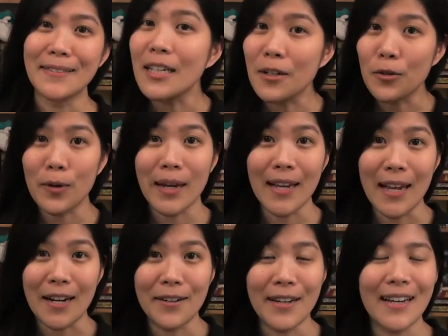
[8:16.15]
The gray
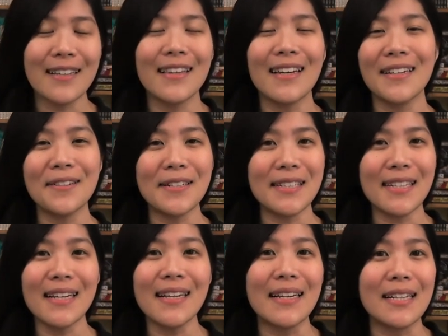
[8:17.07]
area that you
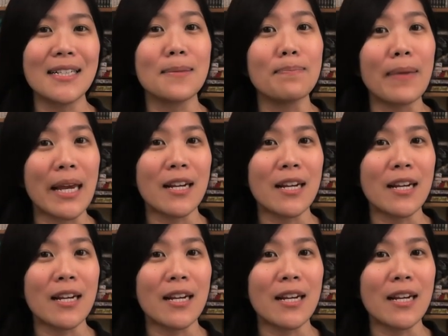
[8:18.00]
see is made